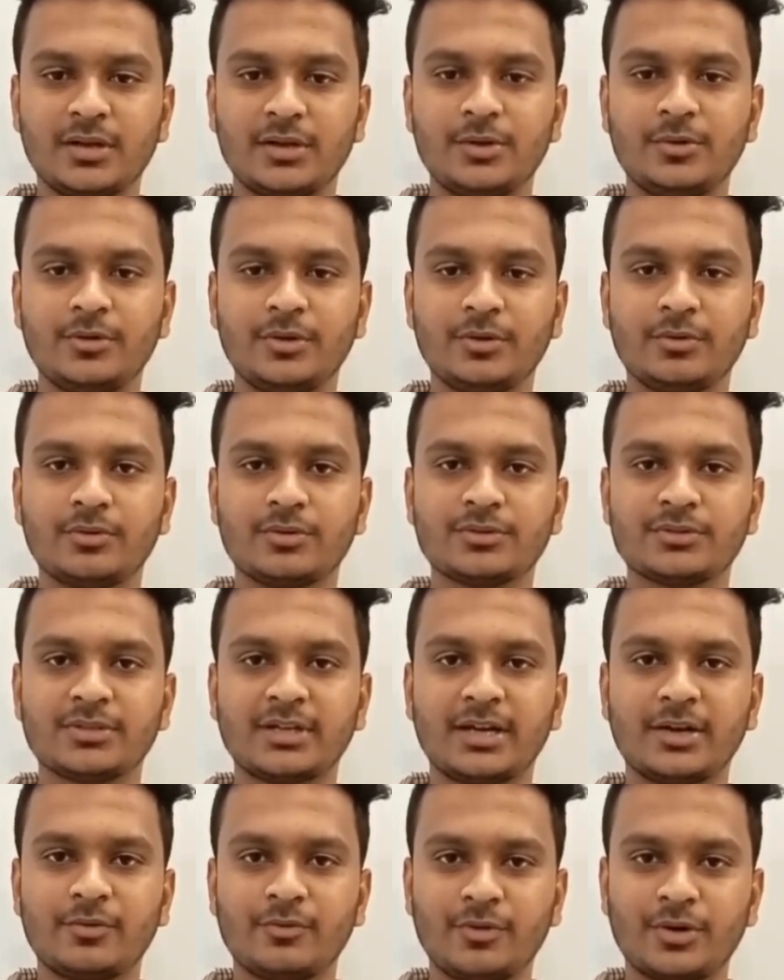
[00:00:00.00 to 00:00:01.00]
During course,
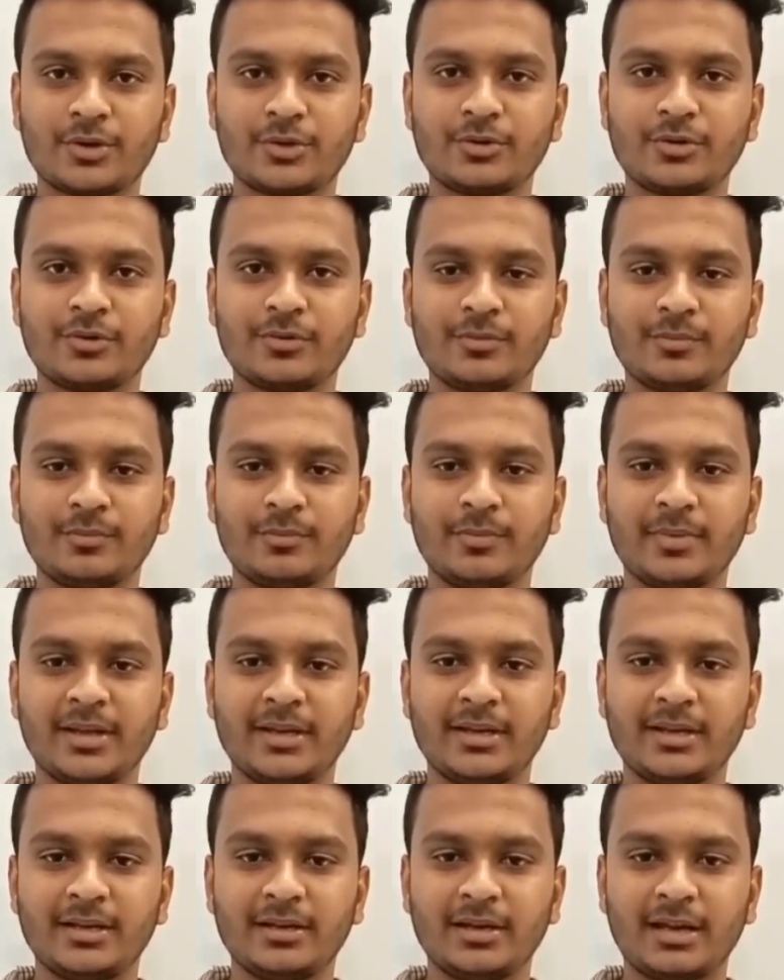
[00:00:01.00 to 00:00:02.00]
I have worked on
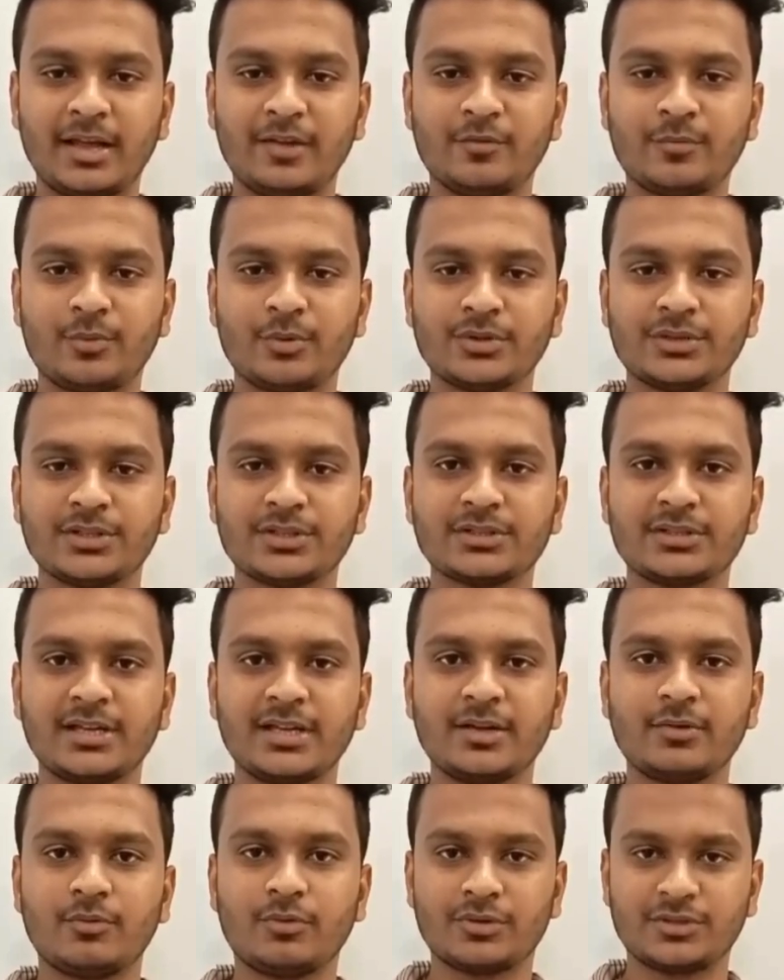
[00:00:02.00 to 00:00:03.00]
many live projects
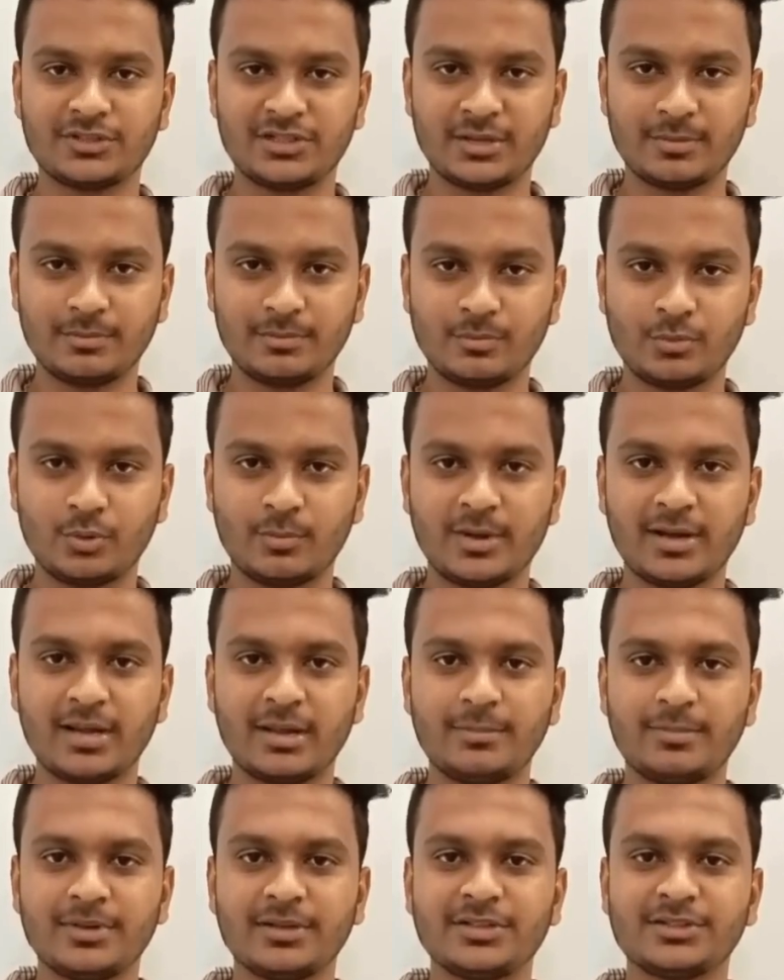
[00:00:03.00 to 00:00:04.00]
like WhatsApp, mobile
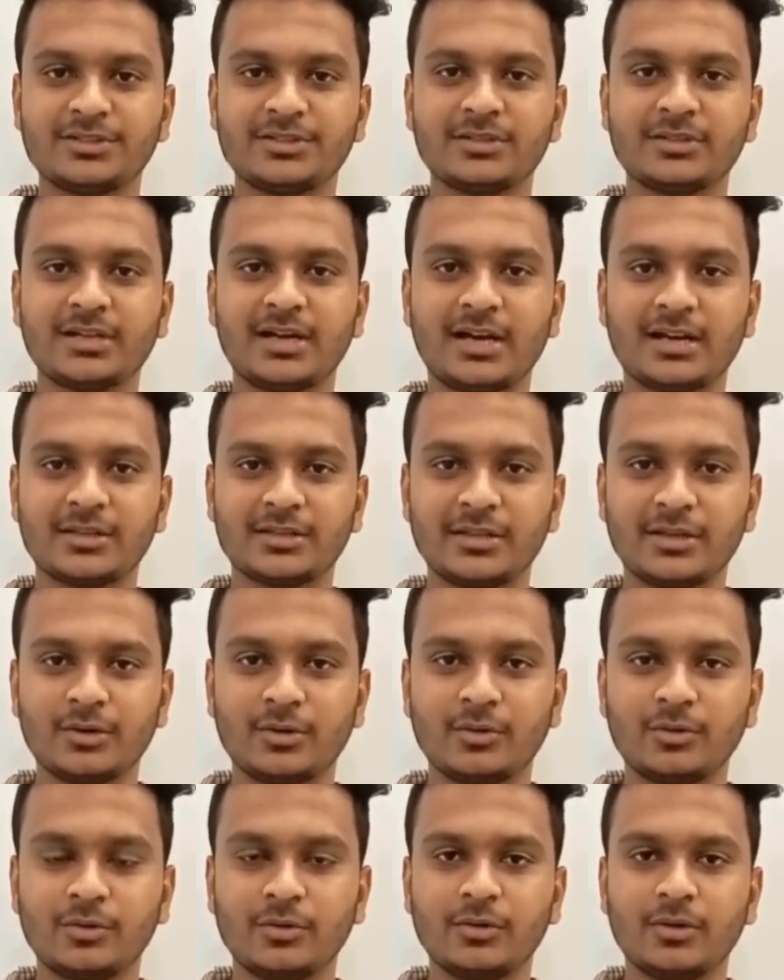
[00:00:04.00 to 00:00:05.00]
application Car
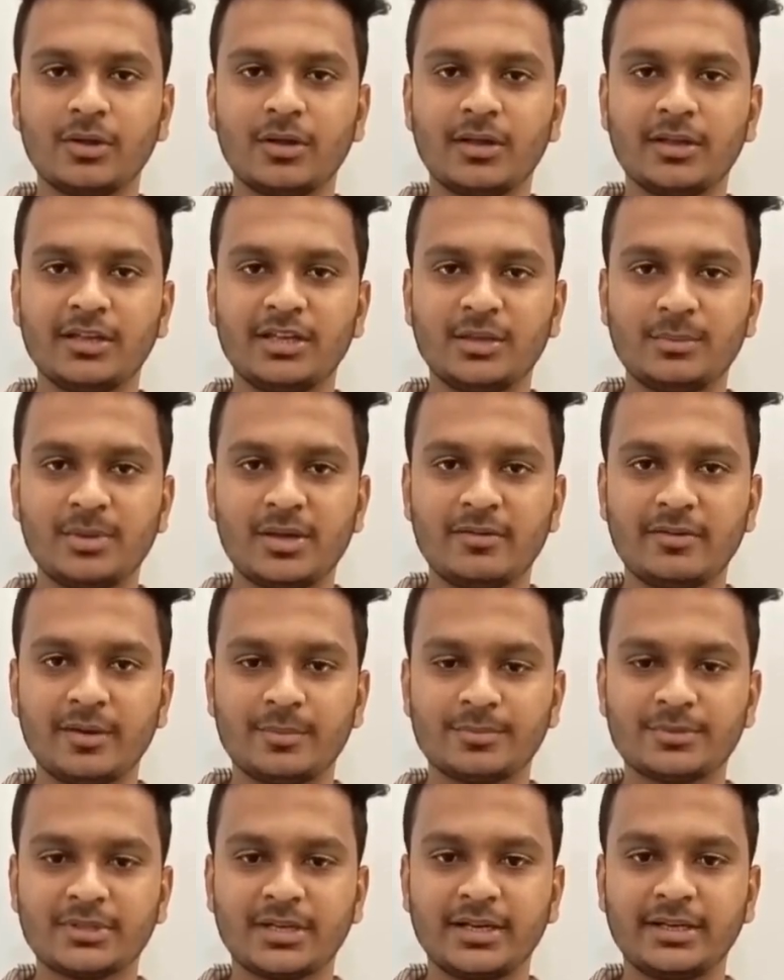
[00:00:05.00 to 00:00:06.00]
Dekho, eBay
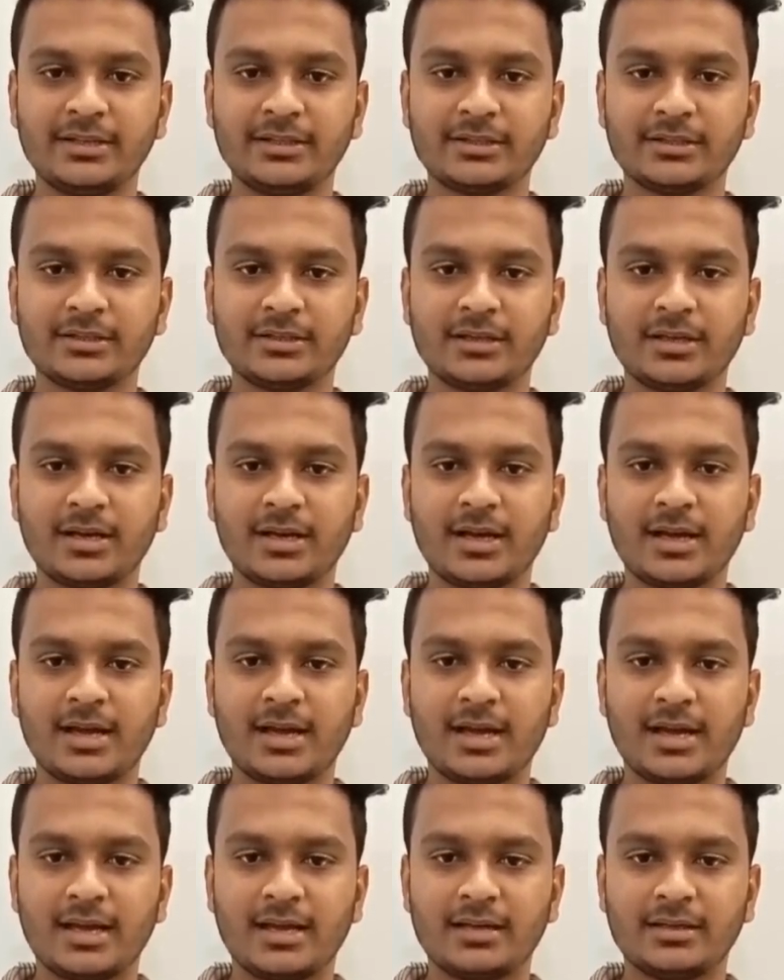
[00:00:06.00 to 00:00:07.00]
website,
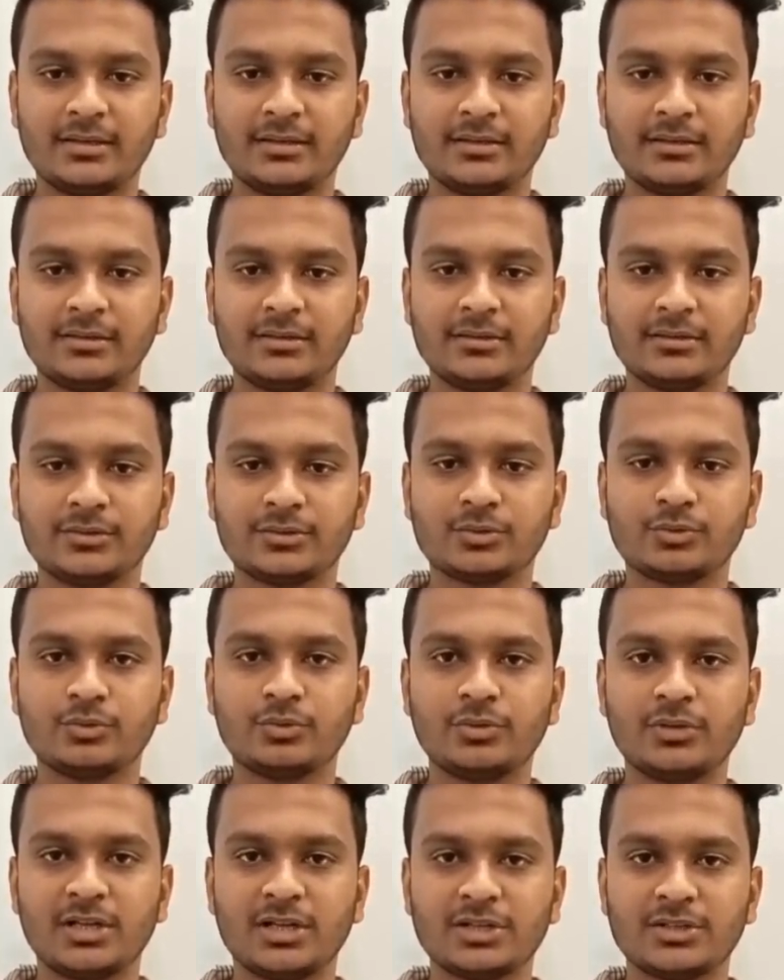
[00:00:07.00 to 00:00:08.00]
and
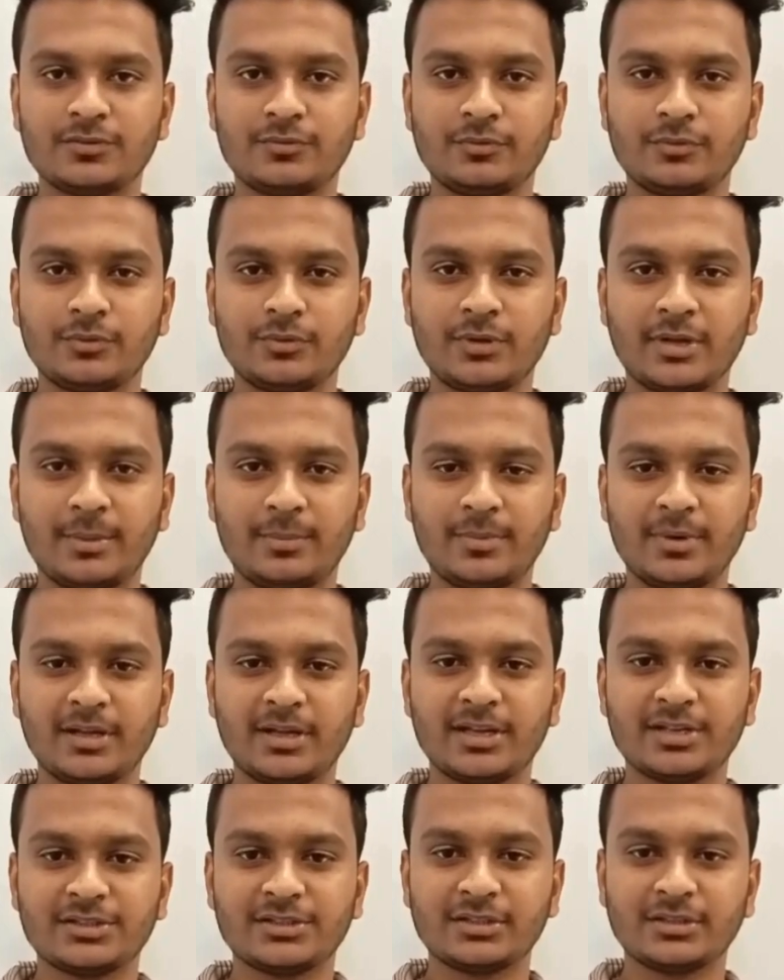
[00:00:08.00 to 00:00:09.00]
school lunch food
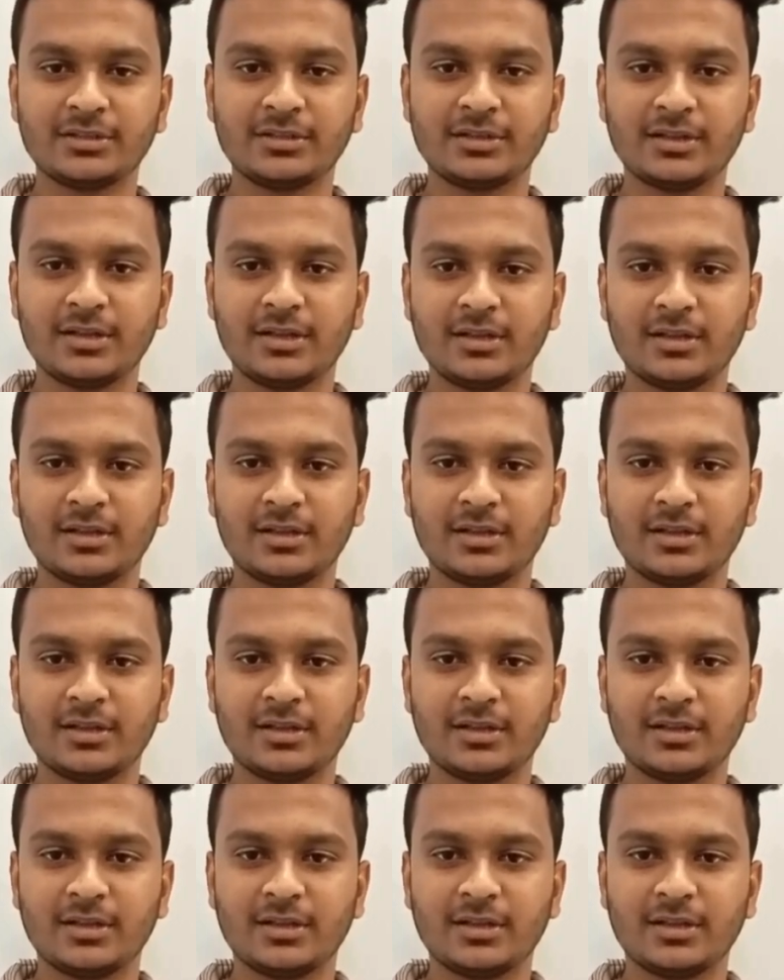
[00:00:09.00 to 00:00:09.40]
application.